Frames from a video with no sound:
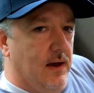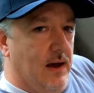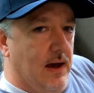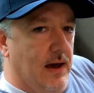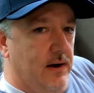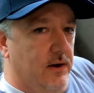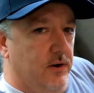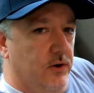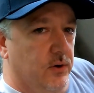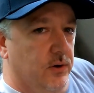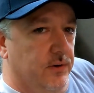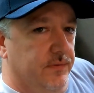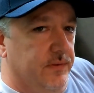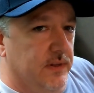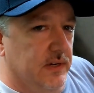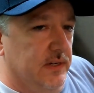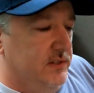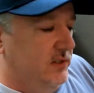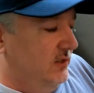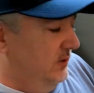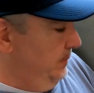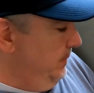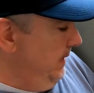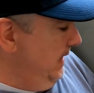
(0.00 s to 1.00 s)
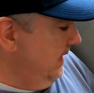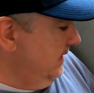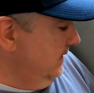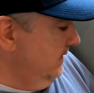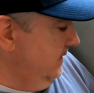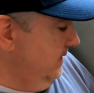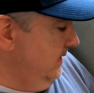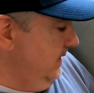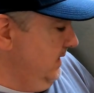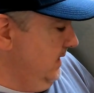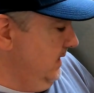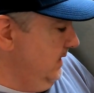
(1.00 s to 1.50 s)
I don't know if they
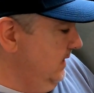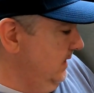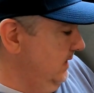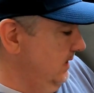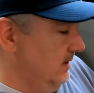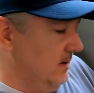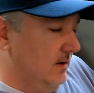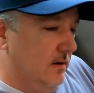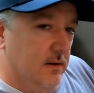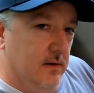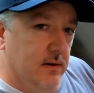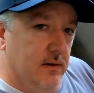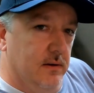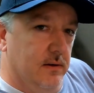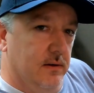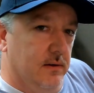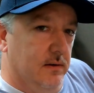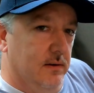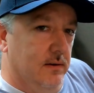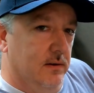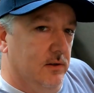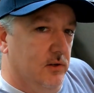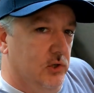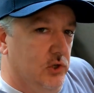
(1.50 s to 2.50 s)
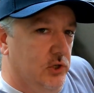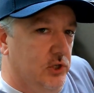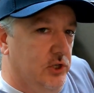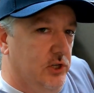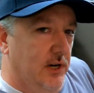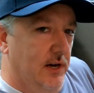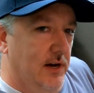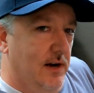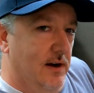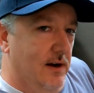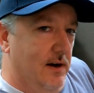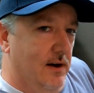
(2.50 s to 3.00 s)
spec'd the
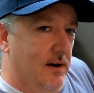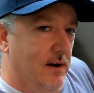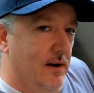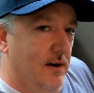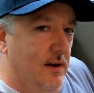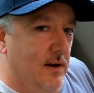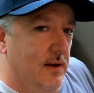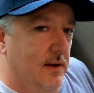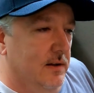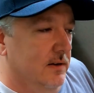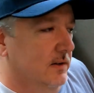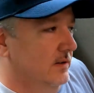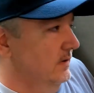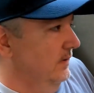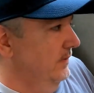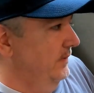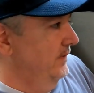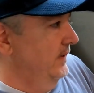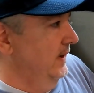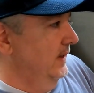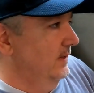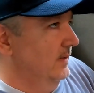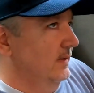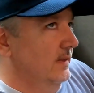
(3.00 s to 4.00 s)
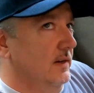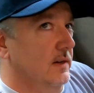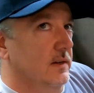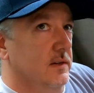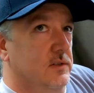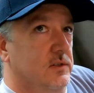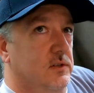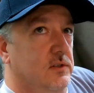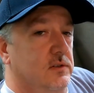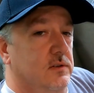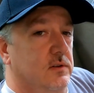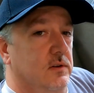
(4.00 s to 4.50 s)
chair to fit
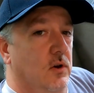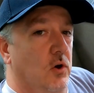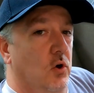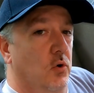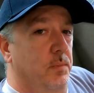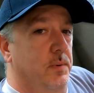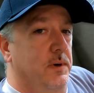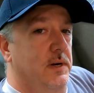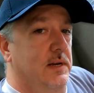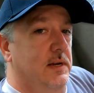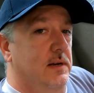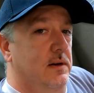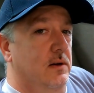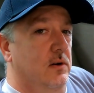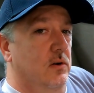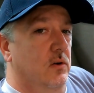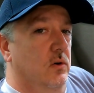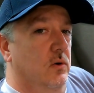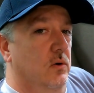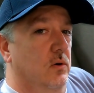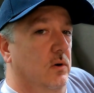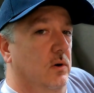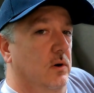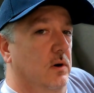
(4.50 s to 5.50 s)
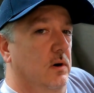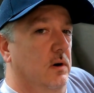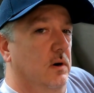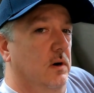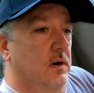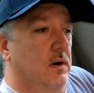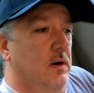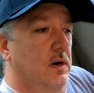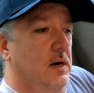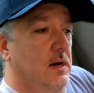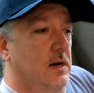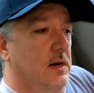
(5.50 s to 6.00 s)
this opening
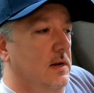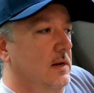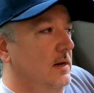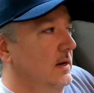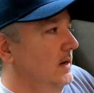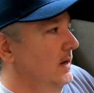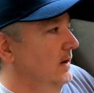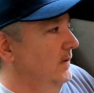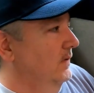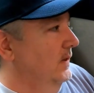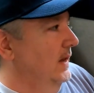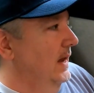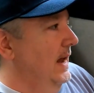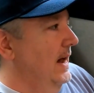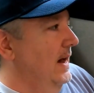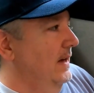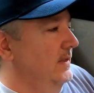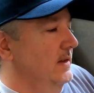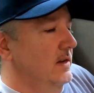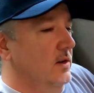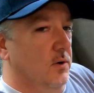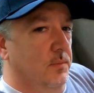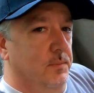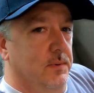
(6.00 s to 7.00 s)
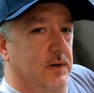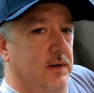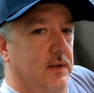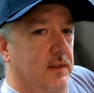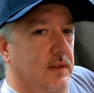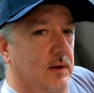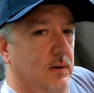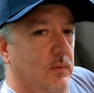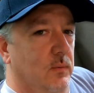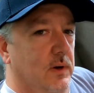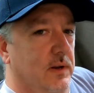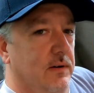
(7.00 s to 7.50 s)
or if they had the opening
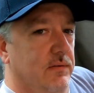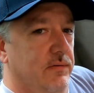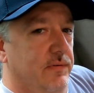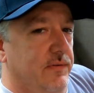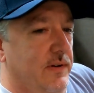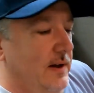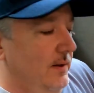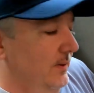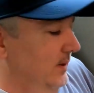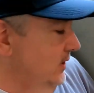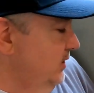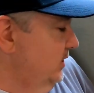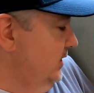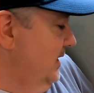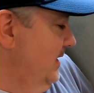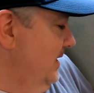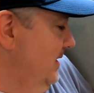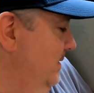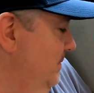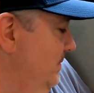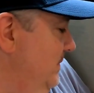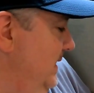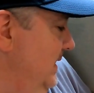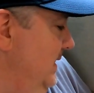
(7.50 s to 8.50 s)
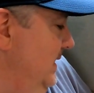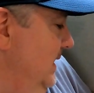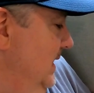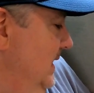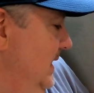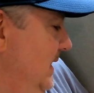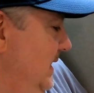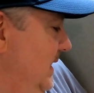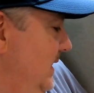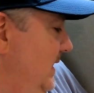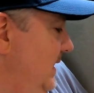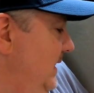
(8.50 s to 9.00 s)
and then went and found the chair, but
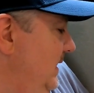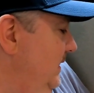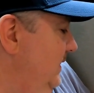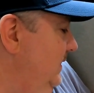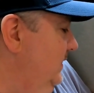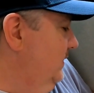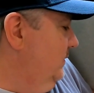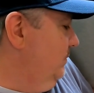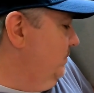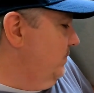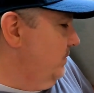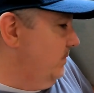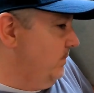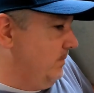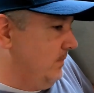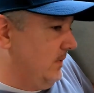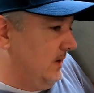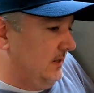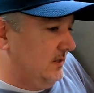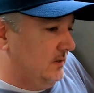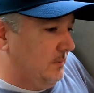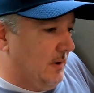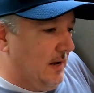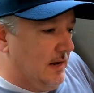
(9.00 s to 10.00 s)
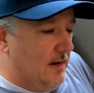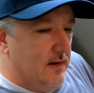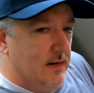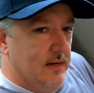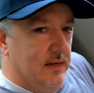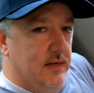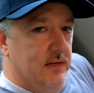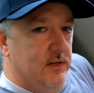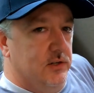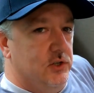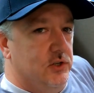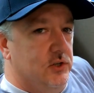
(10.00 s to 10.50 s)
it's about 1
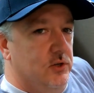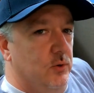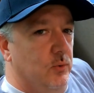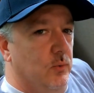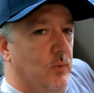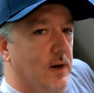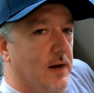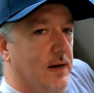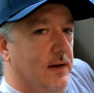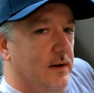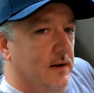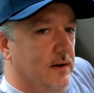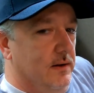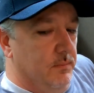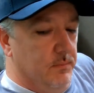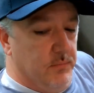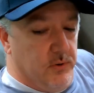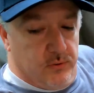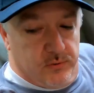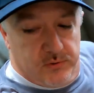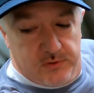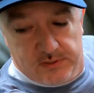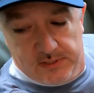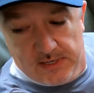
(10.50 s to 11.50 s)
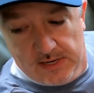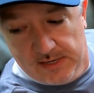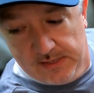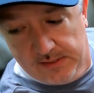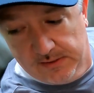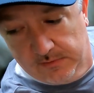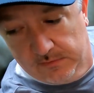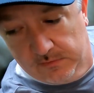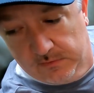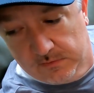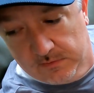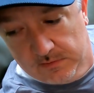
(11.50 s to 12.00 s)
inch too wide on both
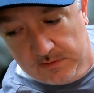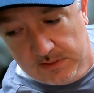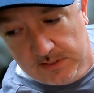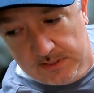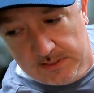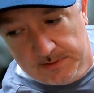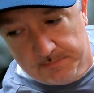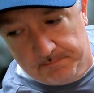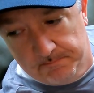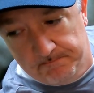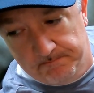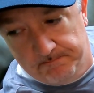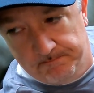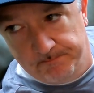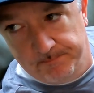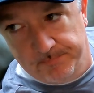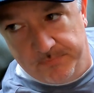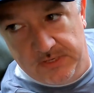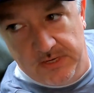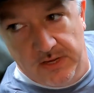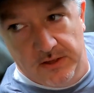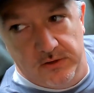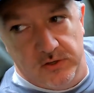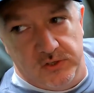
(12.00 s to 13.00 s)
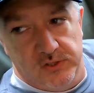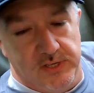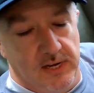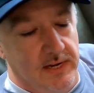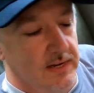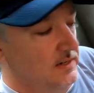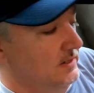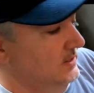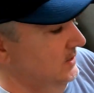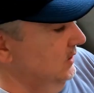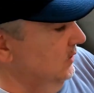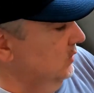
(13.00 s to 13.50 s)
sides. The other
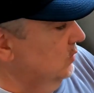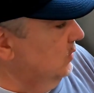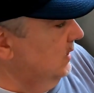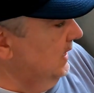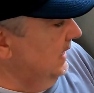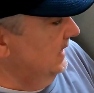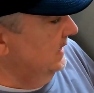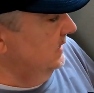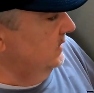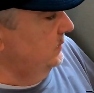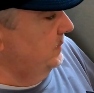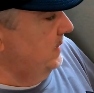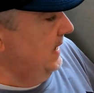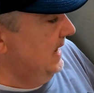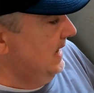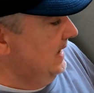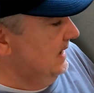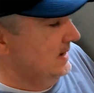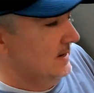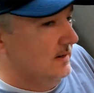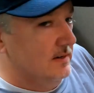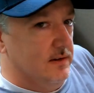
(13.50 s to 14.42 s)
side isn't quite as bad.